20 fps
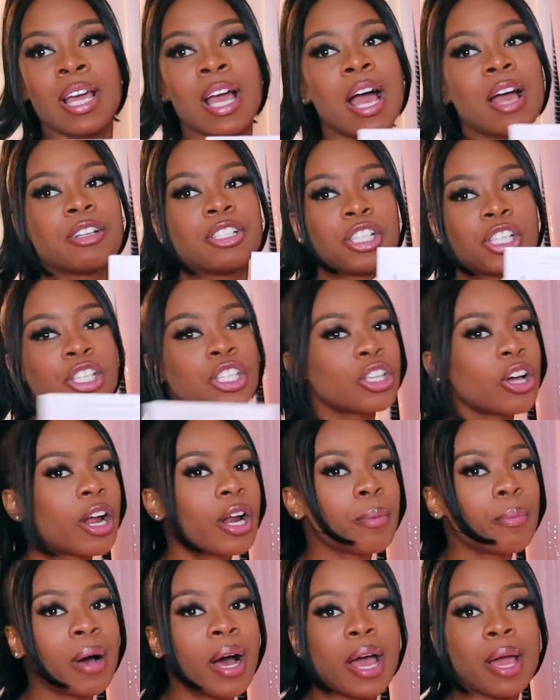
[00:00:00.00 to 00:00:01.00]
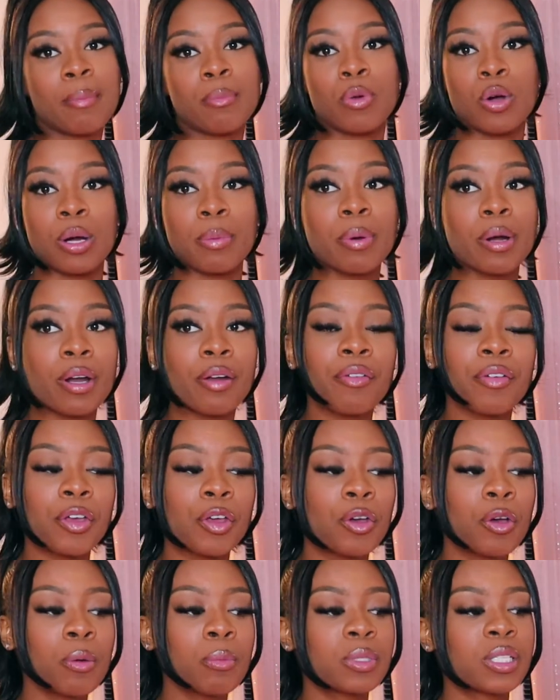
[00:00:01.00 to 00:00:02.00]
I just started buying more
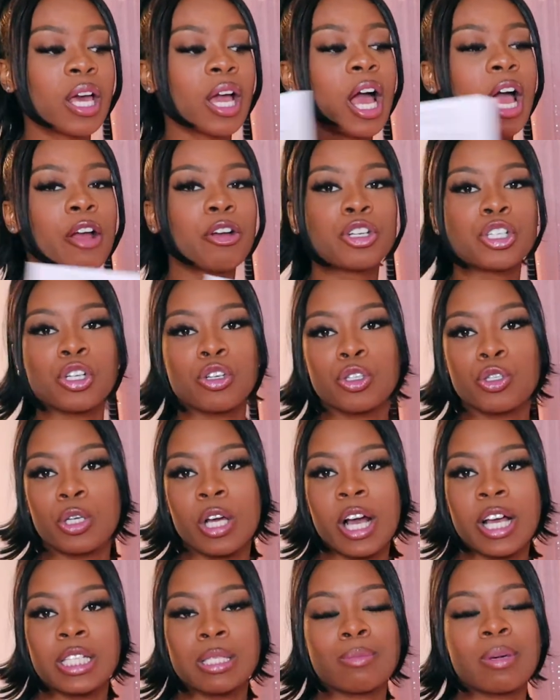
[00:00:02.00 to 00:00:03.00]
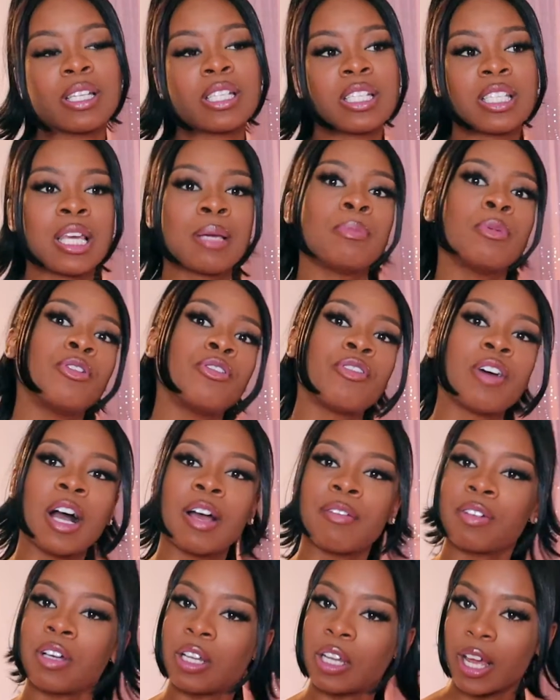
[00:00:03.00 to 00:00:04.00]
perfumes. Like I showed you guys my Staple
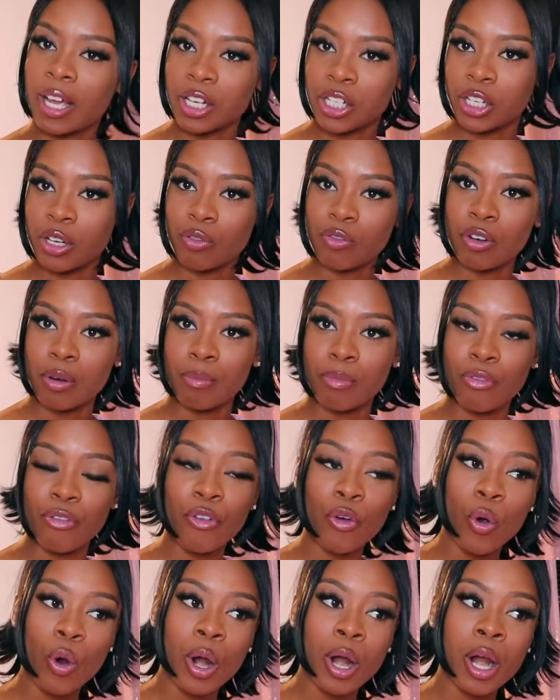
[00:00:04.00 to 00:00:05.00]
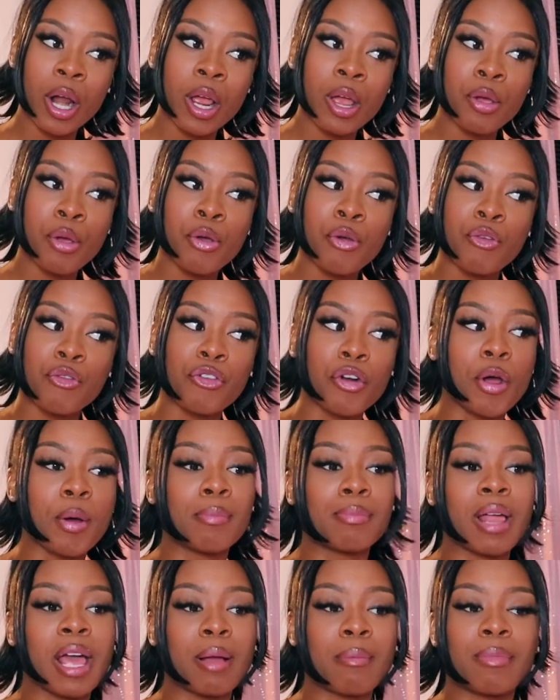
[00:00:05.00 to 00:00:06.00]
5 collection from before
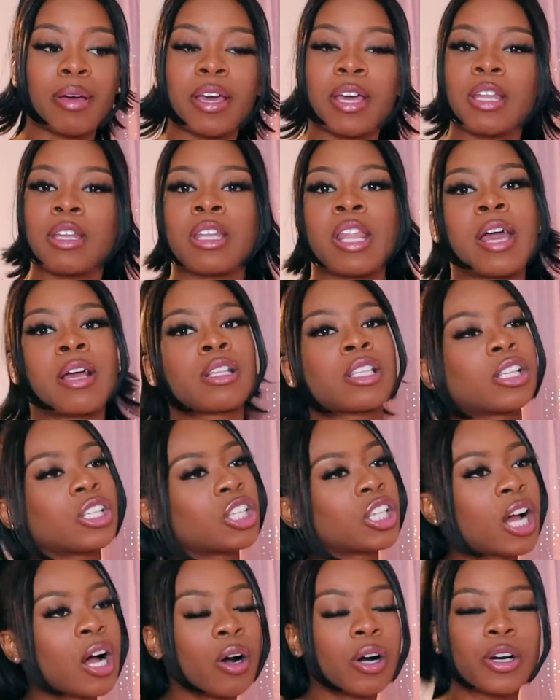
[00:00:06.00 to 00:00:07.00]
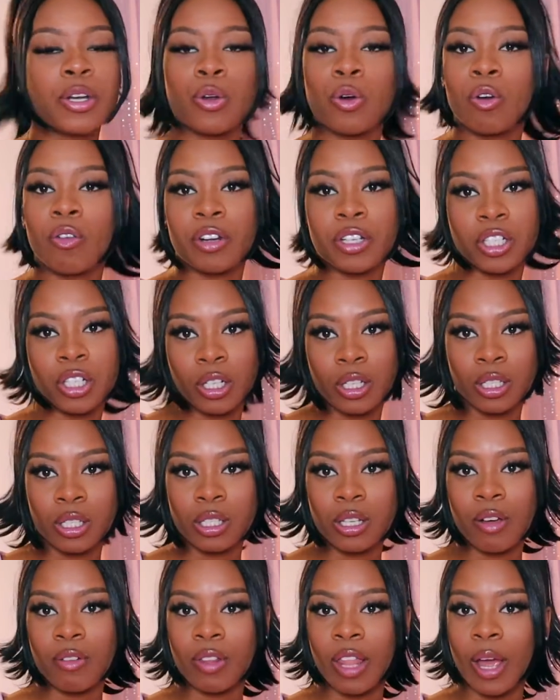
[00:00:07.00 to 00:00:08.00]
from like my in like the childhood origins
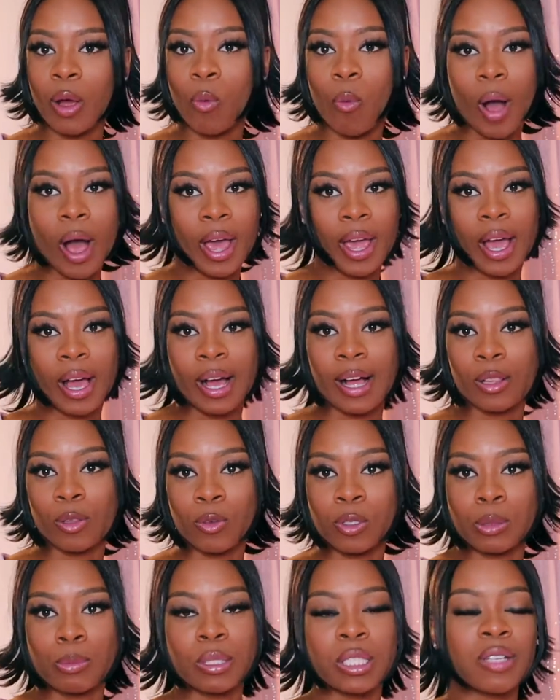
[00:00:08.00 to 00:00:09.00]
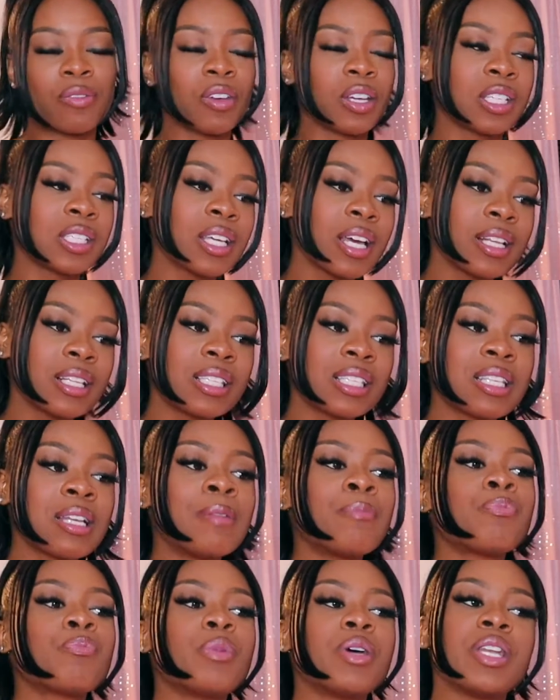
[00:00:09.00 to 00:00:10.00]
of like why I got those specific scents.
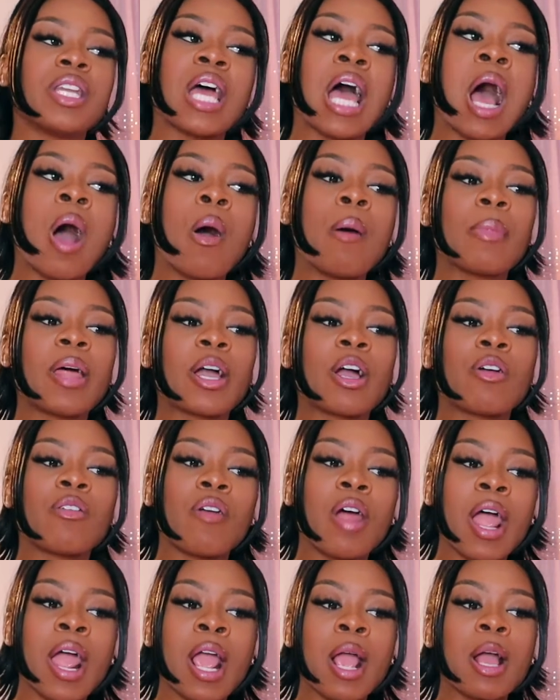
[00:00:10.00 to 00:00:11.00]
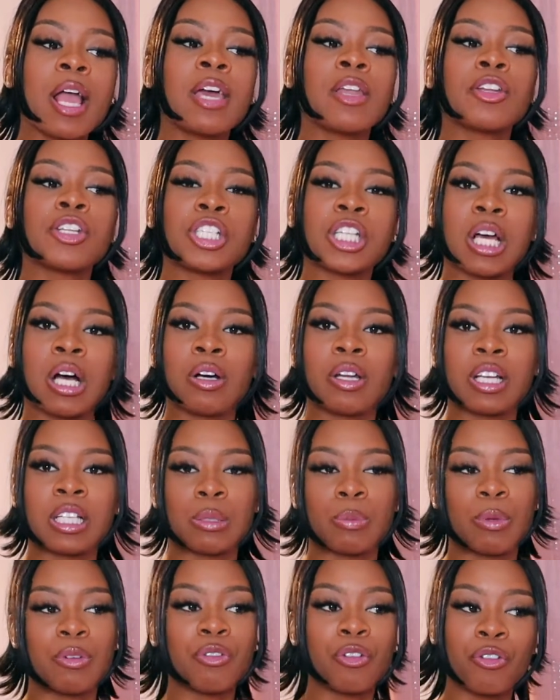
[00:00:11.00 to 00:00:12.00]
But now I'm like, all right, inner child has
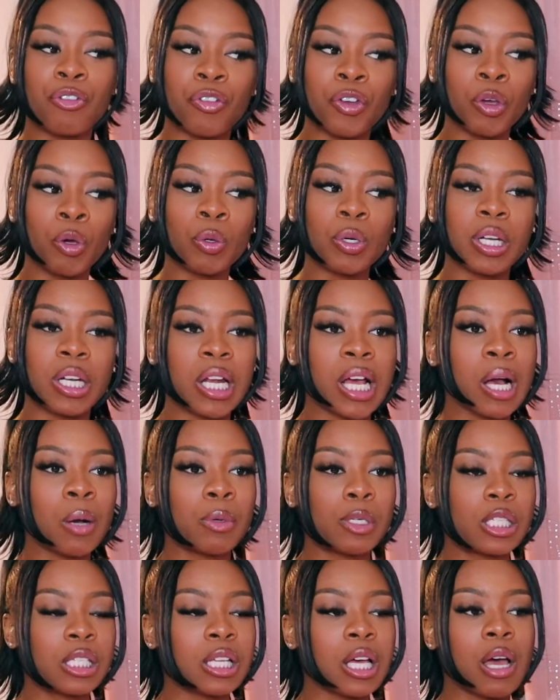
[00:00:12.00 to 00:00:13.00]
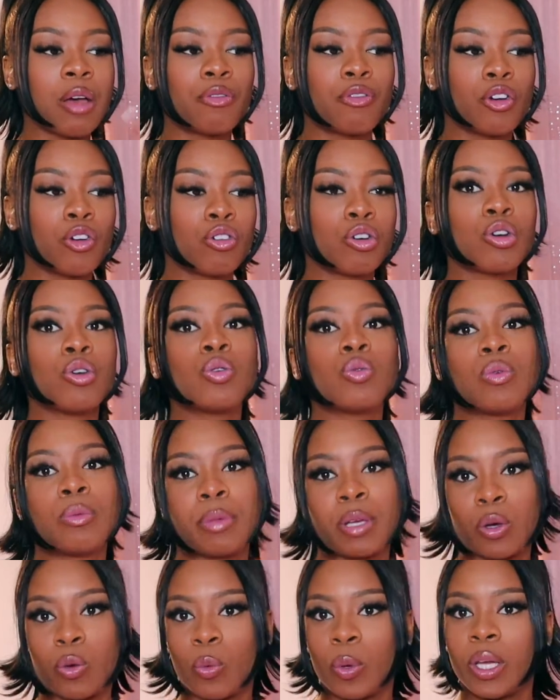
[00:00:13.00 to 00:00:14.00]
been fulfilled. Now it's time for grown
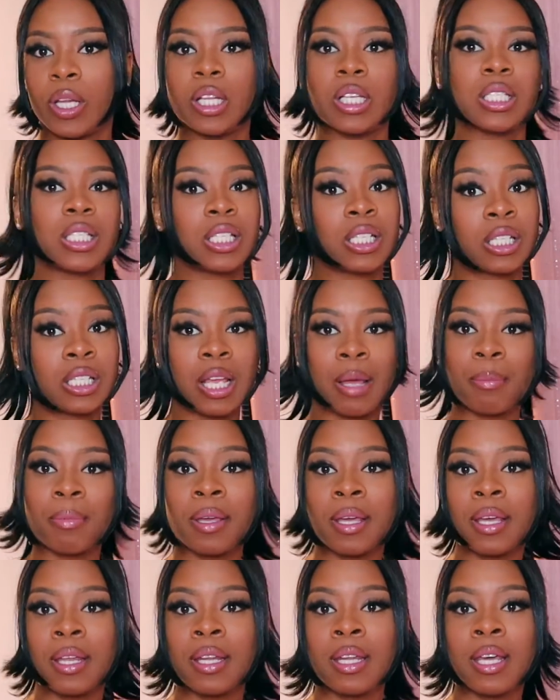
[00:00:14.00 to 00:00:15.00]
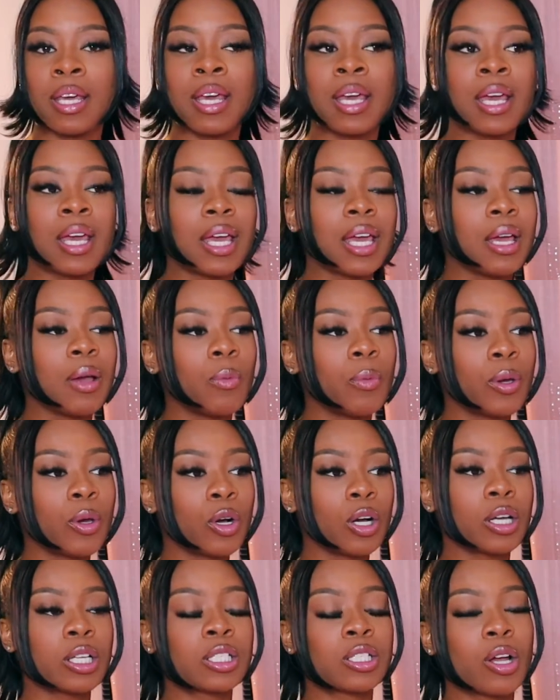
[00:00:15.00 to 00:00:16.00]
woman Queenie to step in and we're
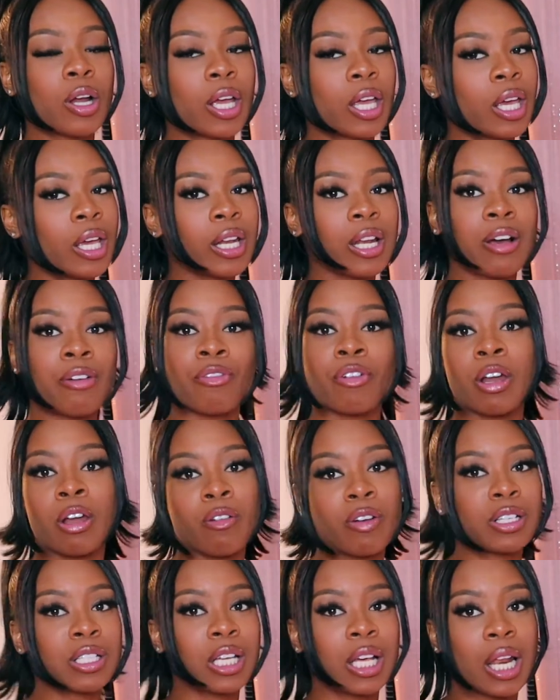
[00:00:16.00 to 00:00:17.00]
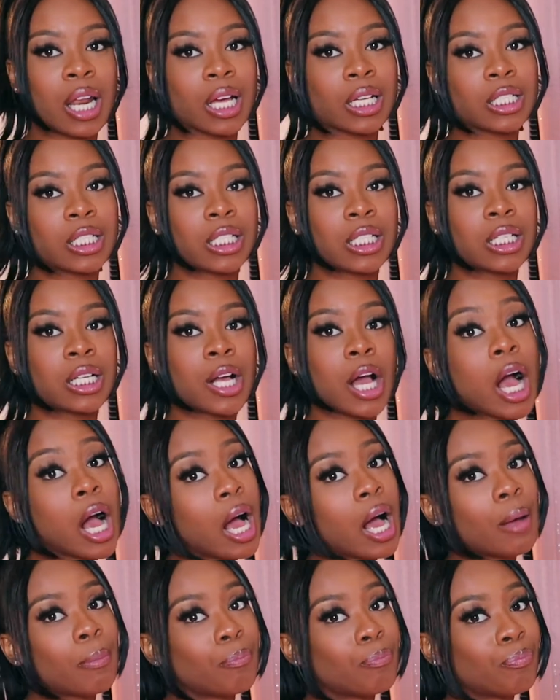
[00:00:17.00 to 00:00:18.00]
gonna start getting our fragrance collection
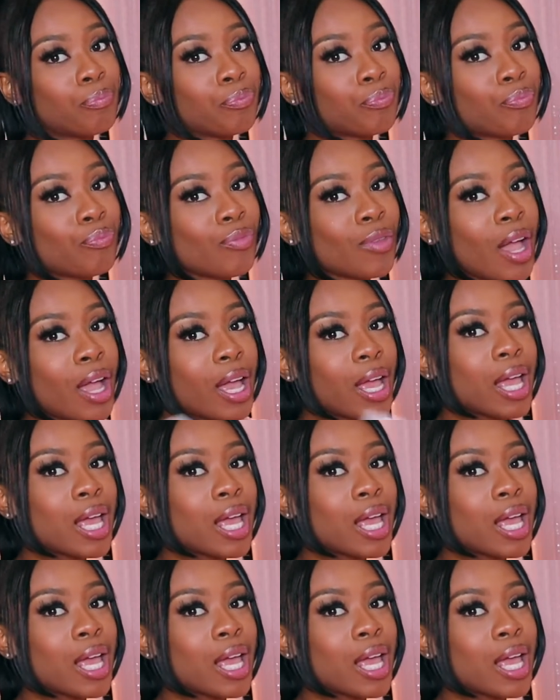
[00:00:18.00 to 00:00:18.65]
up.